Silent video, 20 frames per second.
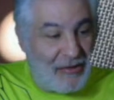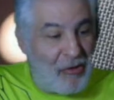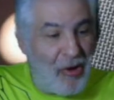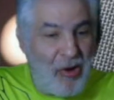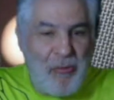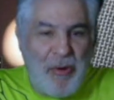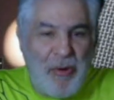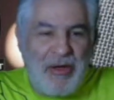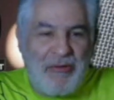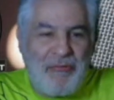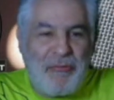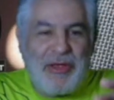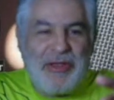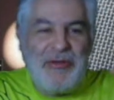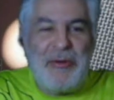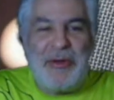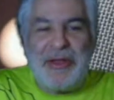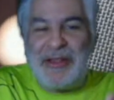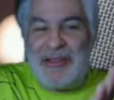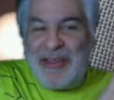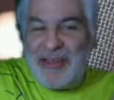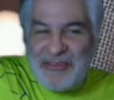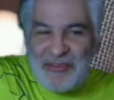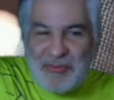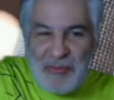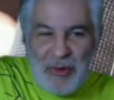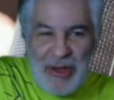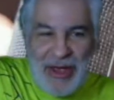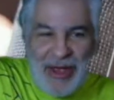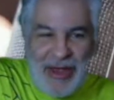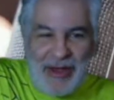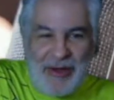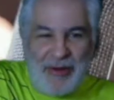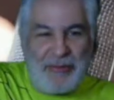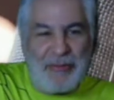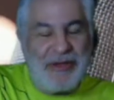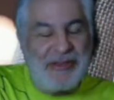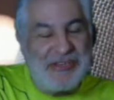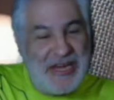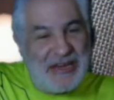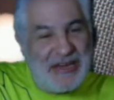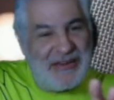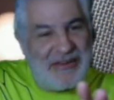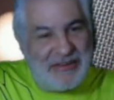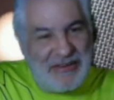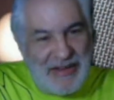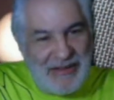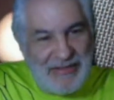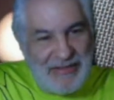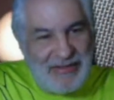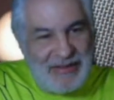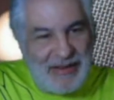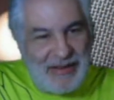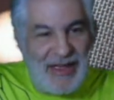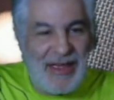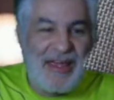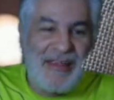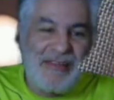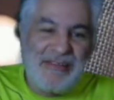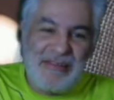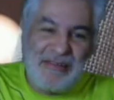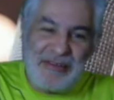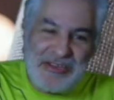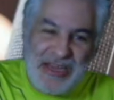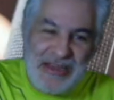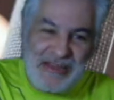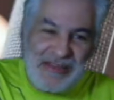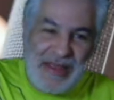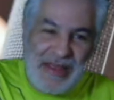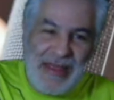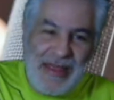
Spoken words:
oh well, if we do it this way, or we change this to this and change it,